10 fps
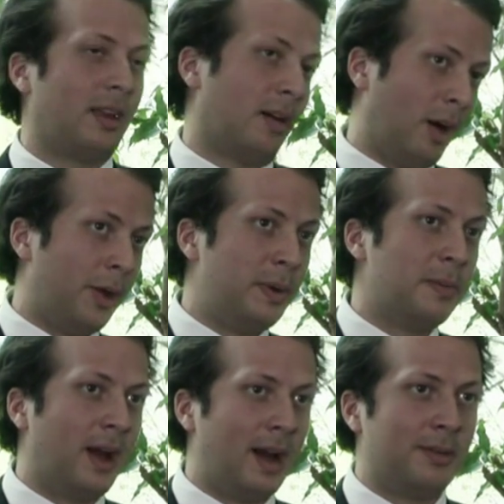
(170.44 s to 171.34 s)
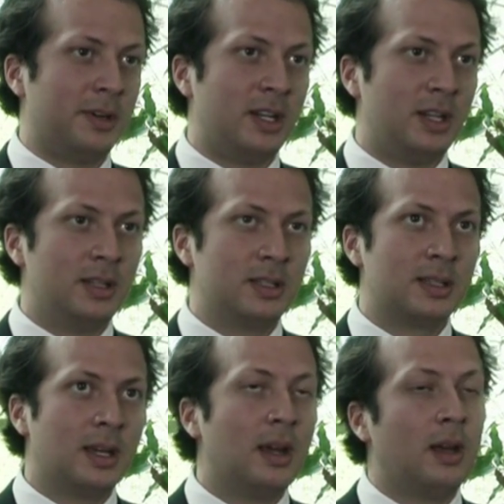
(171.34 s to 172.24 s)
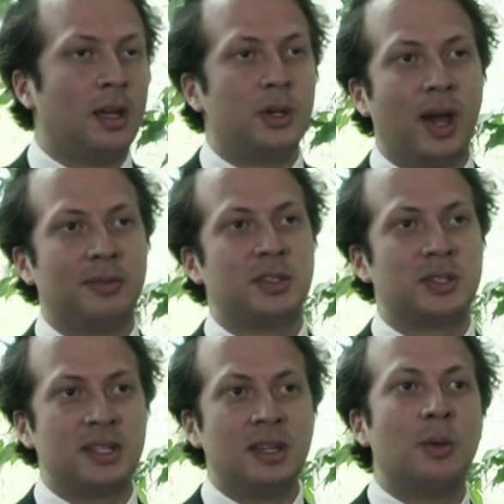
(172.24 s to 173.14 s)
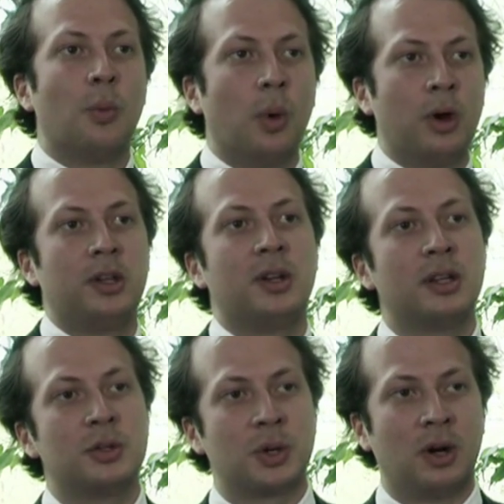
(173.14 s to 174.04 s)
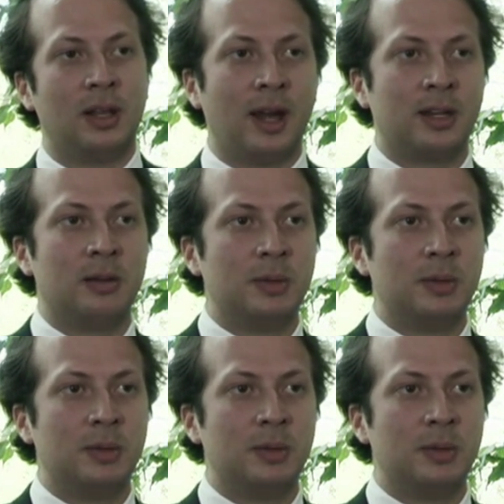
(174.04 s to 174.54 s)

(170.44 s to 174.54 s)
other people have their needs, and you have to see where you can draw a line in